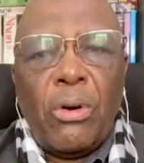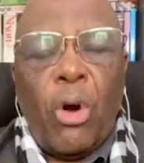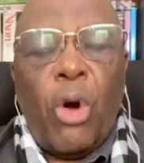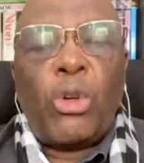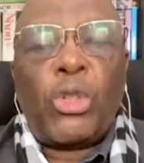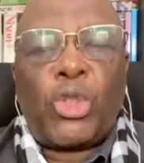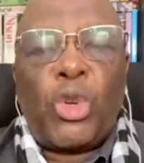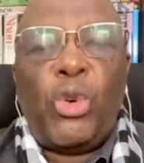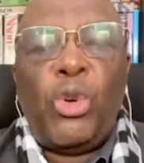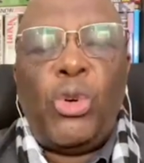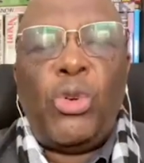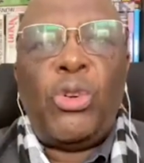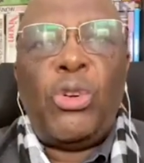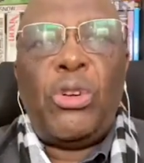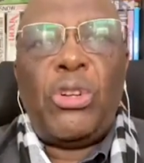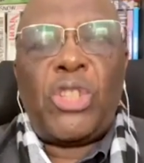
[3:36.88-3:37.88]
on
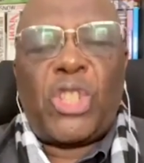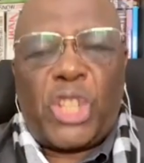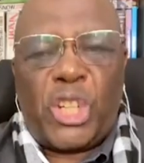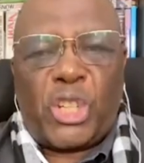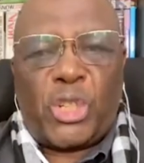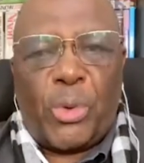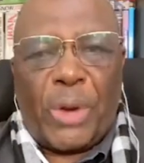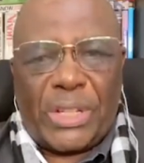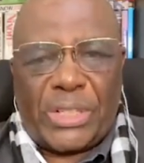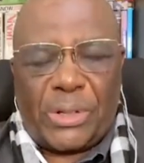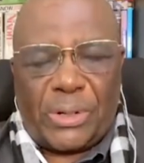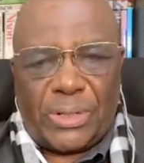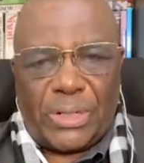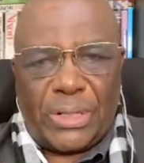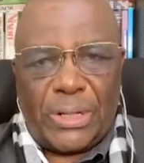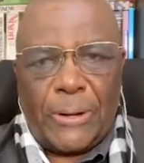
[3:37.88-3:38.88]
two
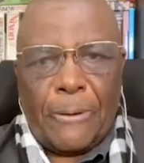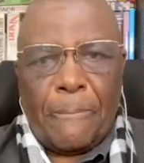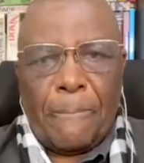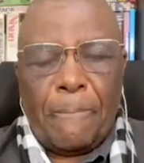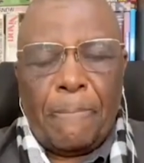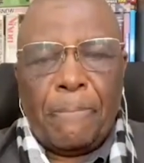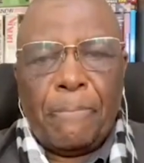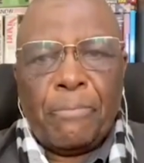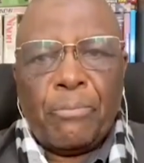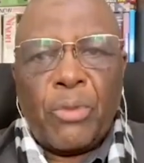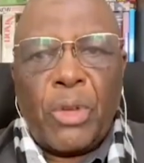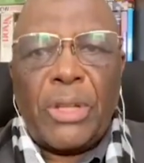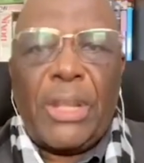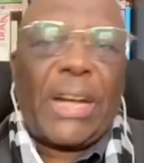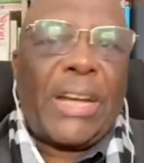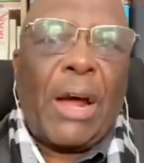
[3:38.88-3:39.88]
situations
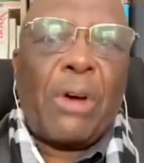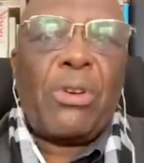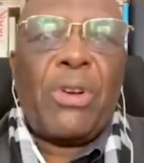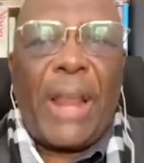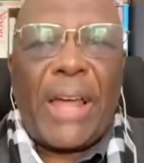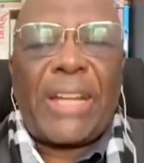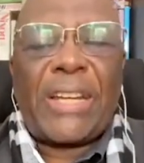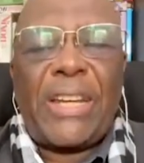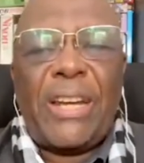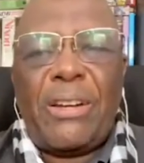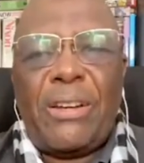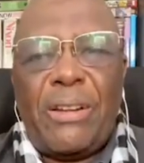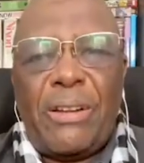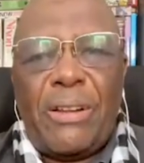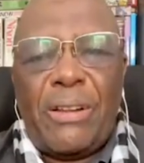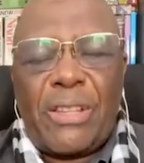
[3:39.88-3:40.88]
that I would like the
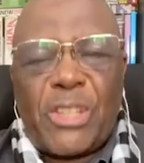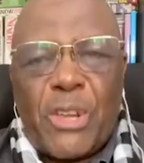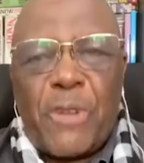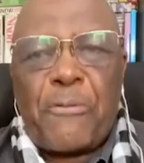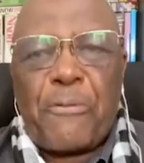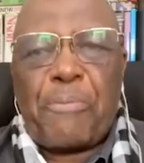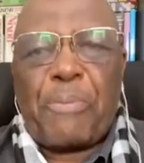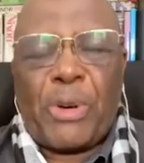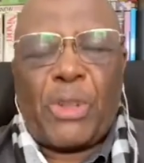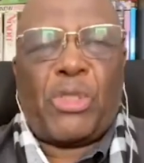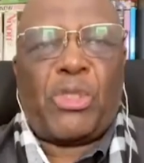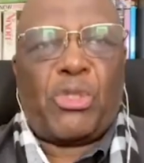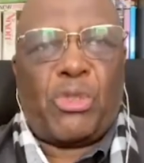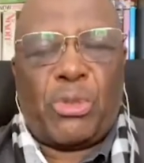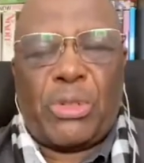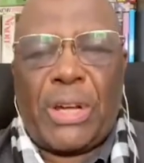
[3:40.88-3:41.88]
Chief
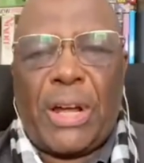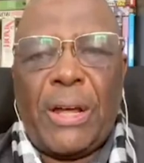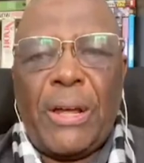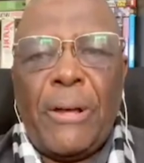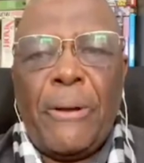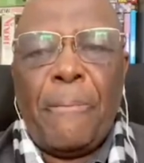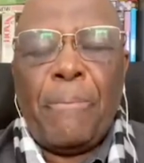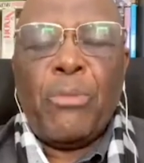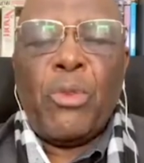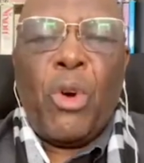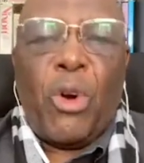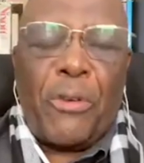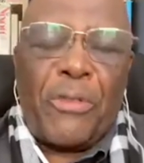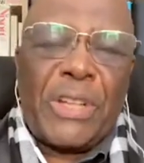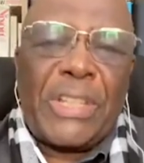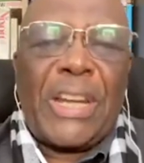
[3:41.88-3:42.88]
Prosecutor
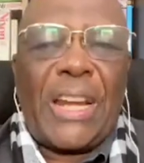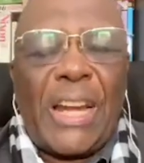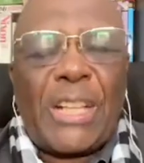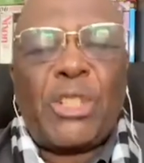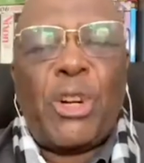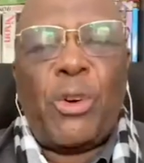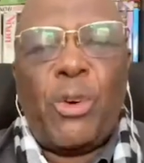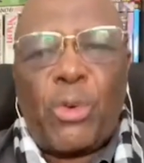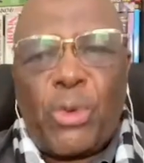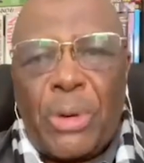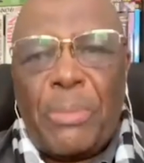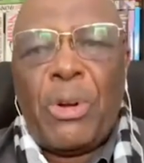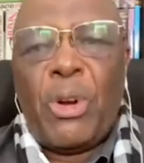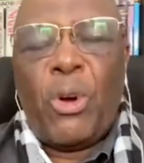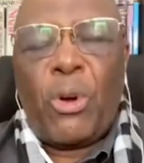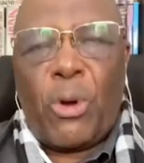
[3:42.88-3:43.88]
of International
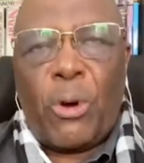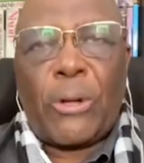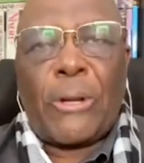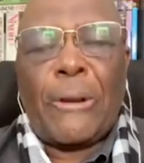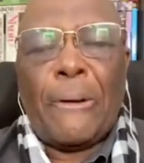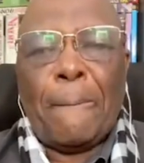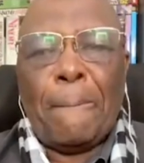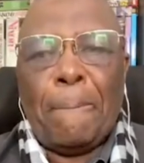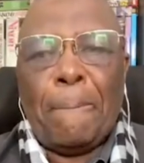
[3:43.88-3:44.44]
Criminal Court